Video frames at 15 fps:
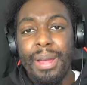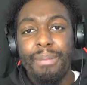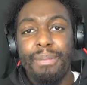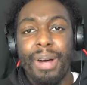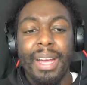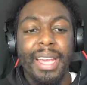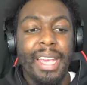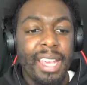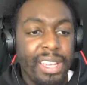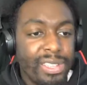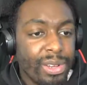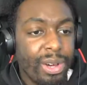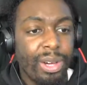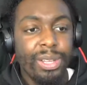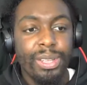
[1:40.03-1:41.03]
But he's
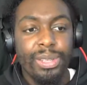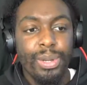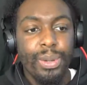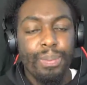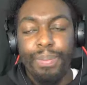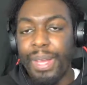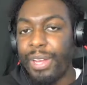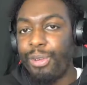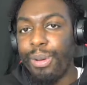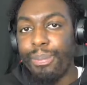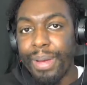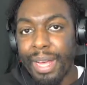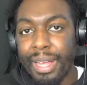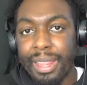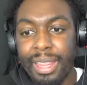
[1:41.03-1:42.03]
on to bigger and
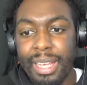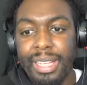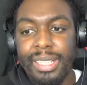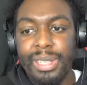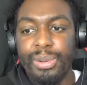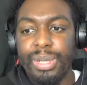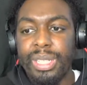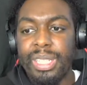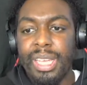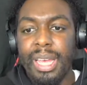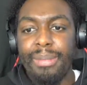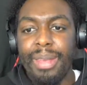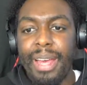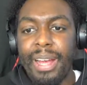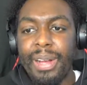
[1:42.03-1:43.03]
better things, it would
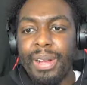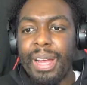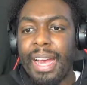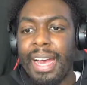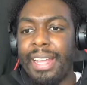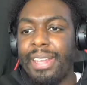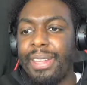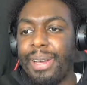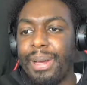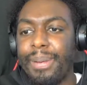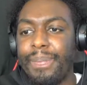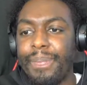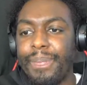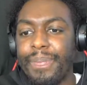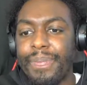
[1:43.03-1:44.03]
seem now. And
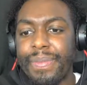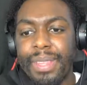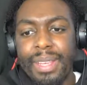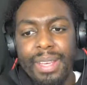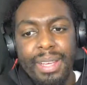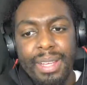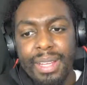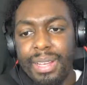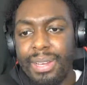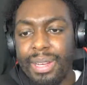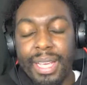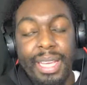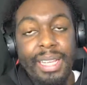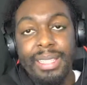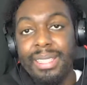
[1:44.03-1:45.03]
look,
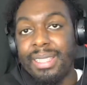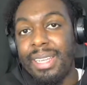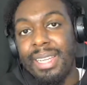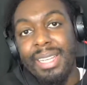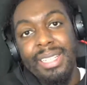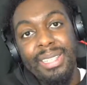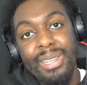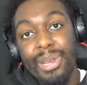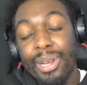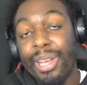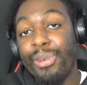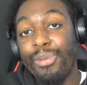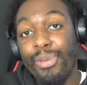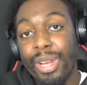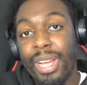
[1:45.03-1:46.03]
he's
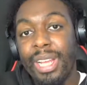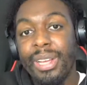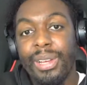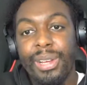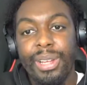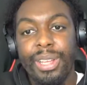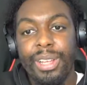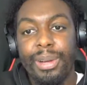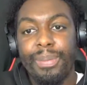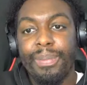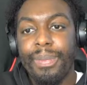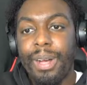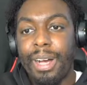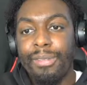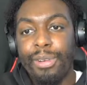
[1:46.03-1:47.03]
looking really good.
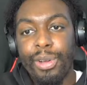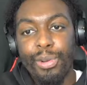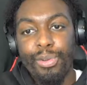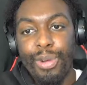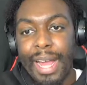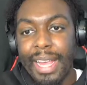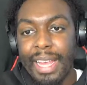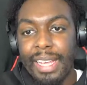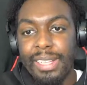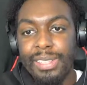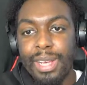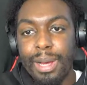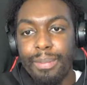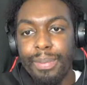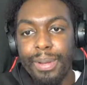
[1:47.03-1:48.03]
I've got the rankings
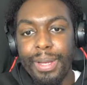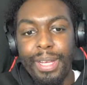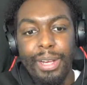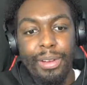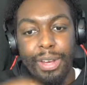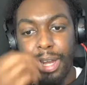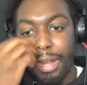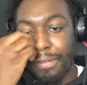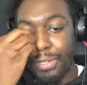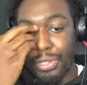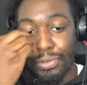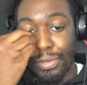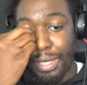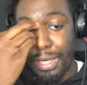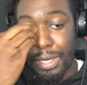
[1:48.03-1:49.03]
up on another
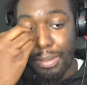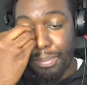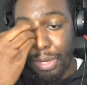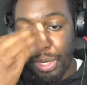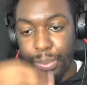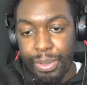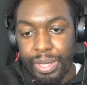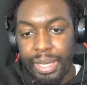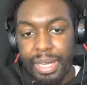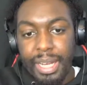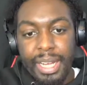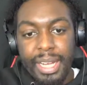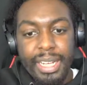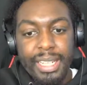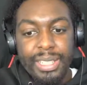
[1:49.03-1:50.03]
screen at the moment.
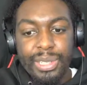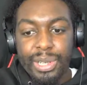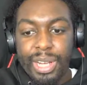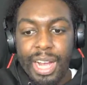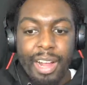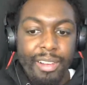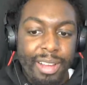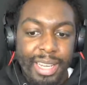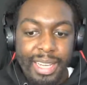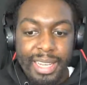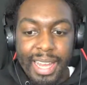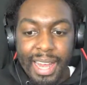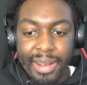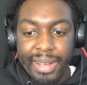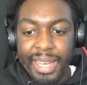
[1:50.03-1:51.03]
So currently
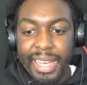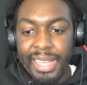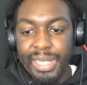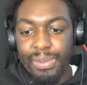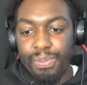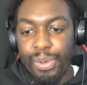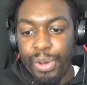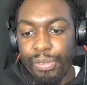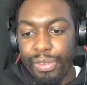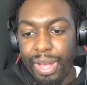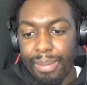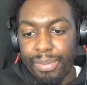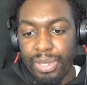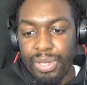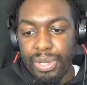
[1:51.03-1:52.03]
now he's moved
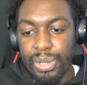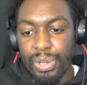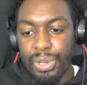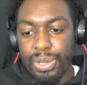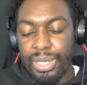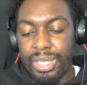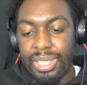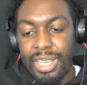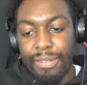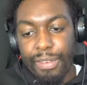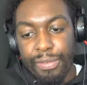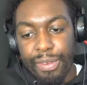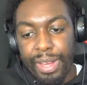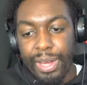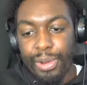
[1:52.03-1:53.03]
up to
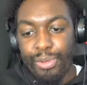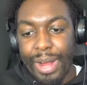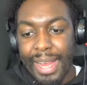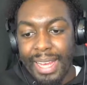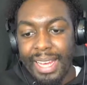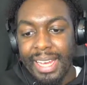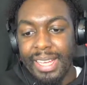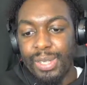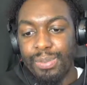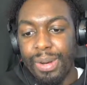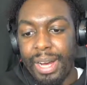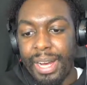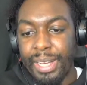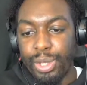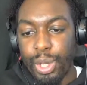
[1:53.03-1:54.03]
7th in the rankings
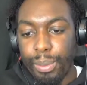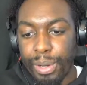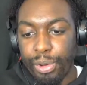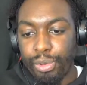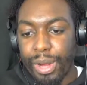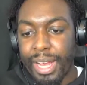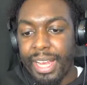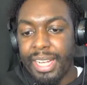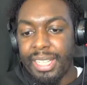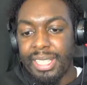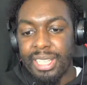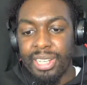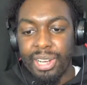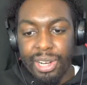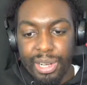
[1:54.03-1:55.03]
behind Dominic Reyes,
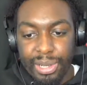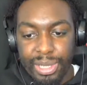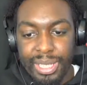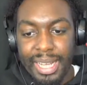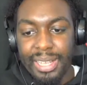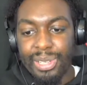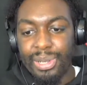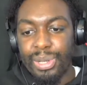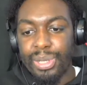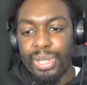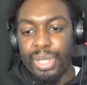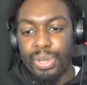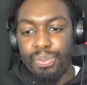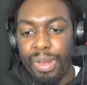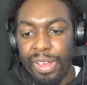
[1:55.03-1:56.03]
Thiago Santos,
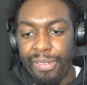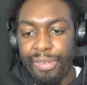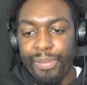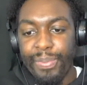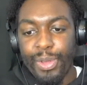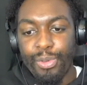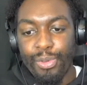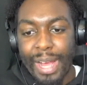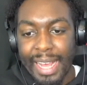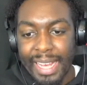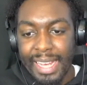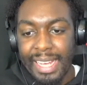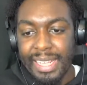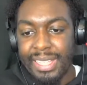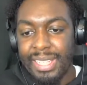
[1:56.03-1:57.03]
Smith,
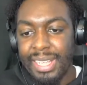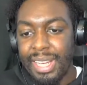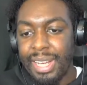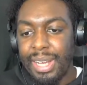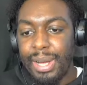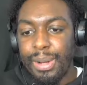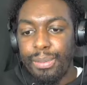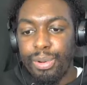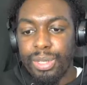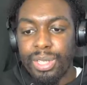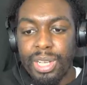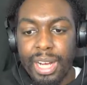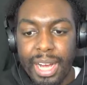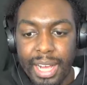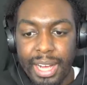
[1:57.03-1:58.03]
Rakic,
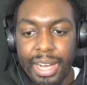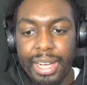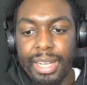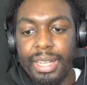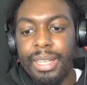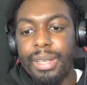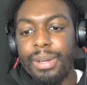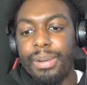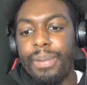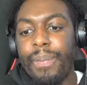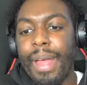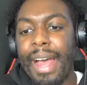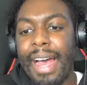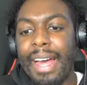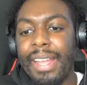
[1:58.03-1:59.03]
Proskaya,
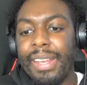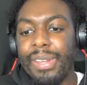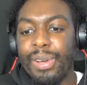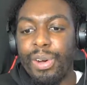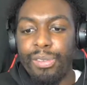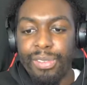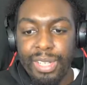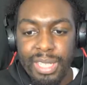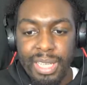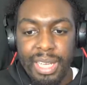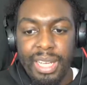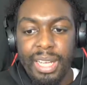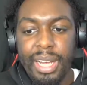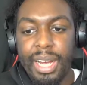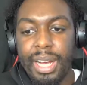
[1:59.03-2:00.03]
and
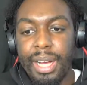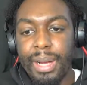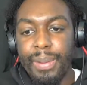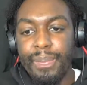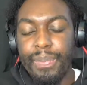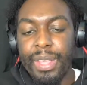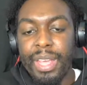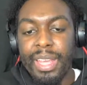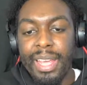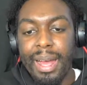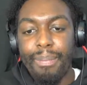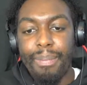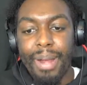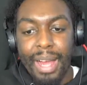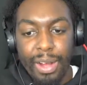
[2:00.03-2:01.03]
obviously
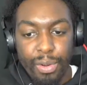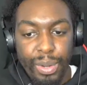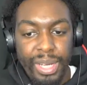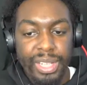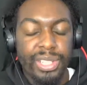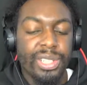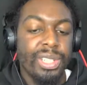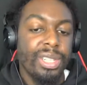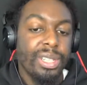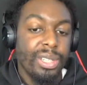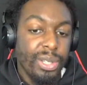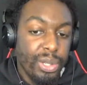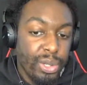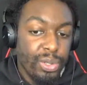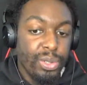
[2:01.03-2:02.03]
Jan Blachowicz,
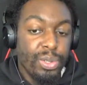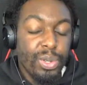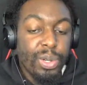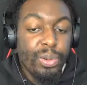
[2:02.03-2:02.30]
who's